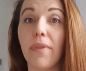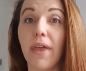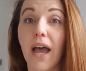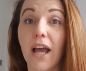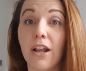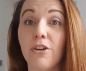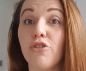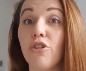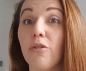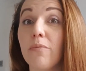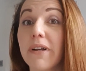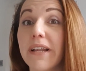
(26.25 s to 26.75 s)

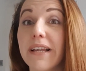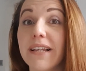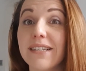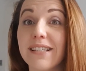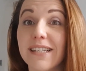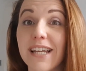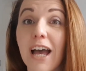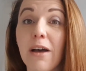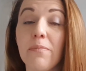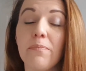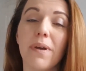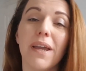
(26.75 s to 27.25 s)
Andromeda is
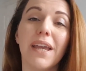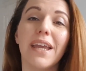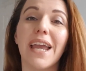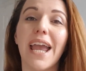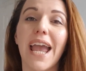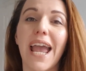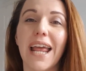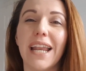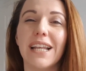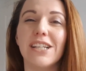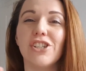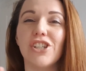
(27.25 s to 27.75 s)
napping
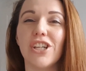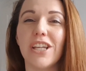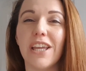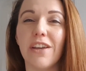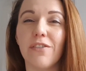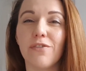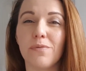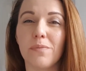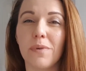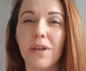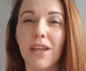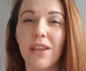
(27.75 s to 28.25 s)
and she
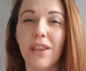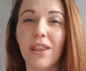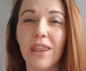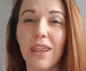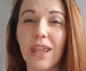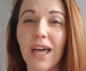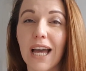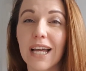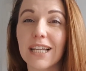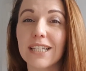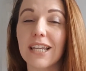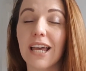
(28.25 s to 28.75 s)
gives me
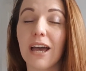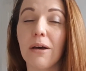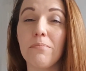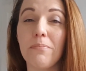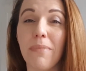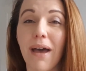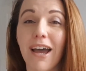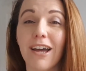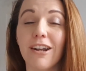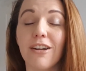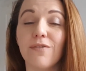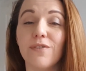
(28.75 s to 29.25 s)
that
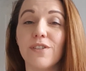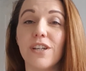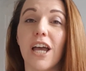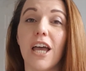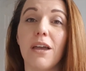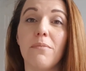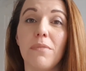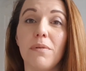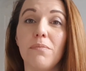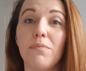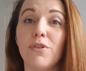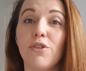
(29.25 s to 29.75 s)
amount of
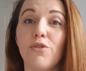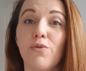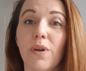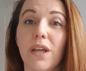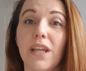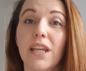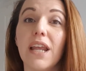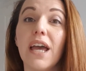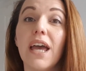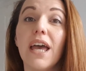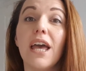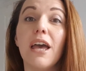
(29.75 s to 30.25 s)
time in
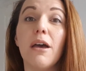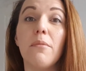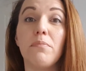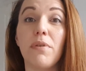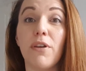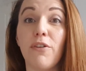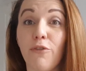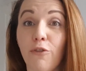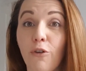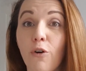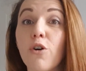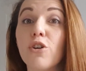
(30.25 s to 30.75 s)
between
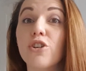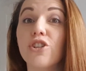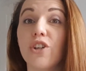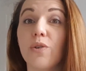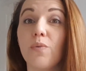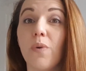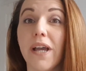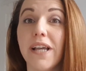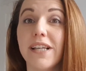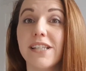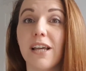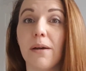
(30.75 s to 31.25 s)
before she
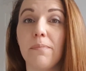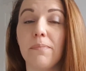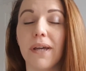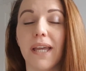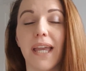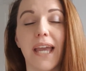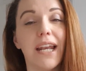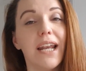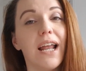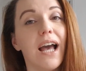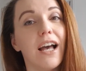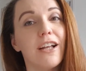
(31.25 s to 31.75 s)
wakes up
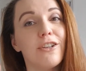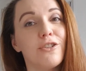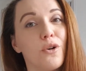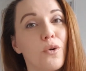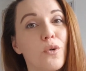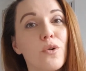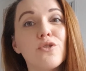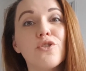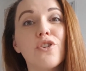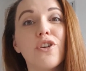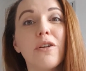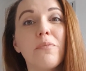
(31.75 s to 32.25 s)
again. I
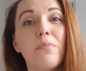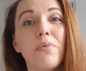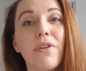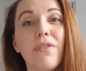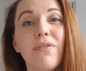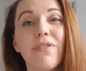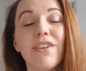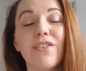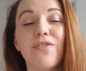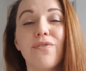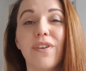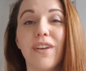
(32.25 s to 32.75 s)
told you in a
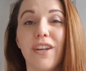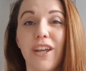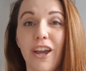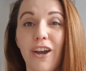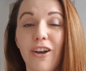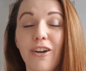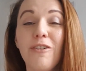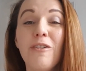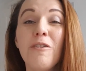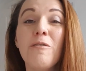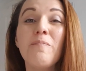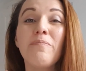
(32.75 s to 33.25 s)
previous
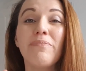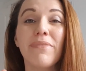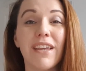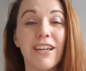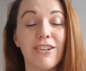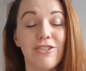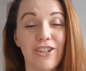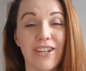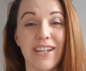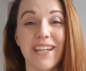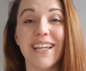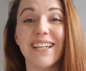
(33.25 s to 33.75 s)
video,
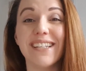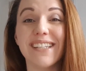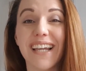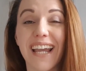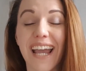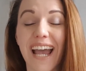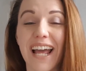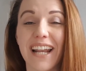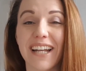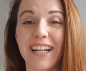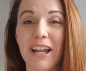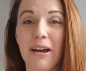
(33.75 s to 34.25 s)
she is a
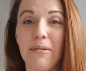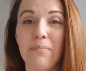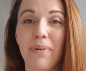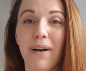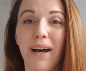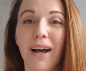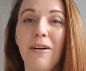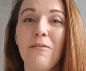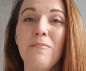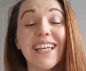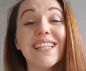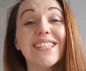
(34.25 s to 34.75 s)

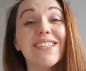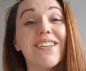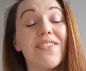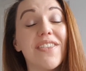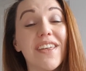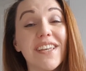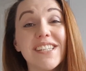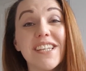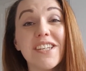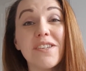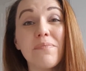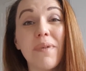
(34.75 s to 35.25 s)
catnapper. But
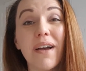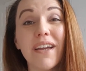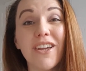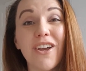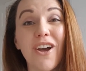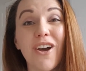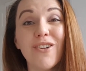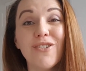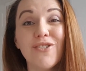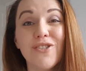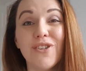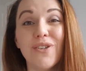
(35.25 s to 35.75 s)
this is my
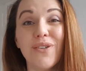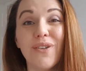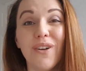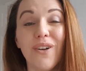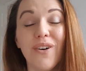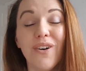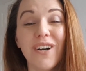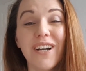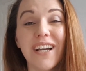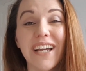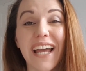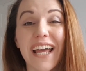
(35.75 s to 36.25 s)
go-to
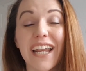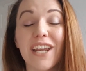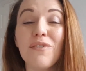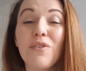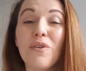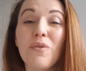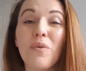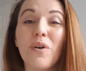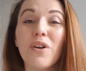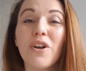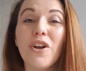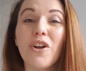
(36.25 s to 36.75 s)
look, and if
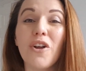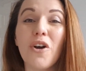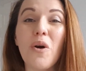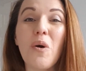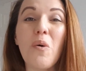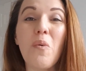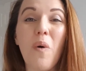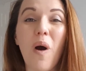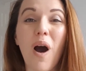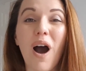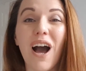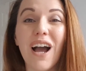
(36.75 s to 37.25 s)
you want to know
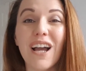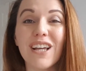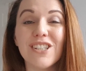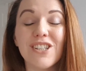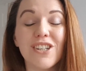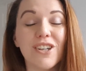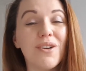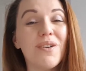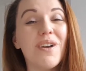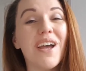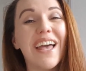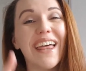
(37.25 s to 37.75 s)
what I
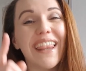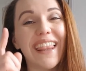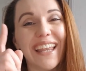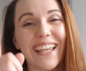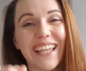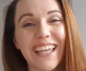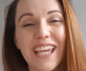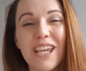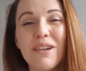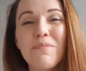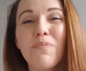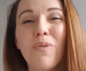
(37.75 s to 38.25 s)
do, then
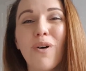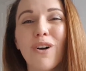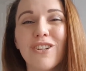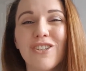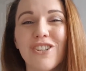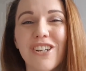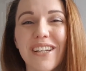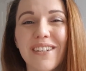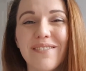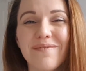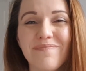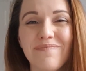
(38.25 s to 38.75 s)
keep
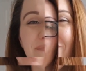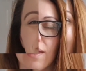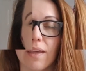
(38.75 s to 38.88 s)
watching.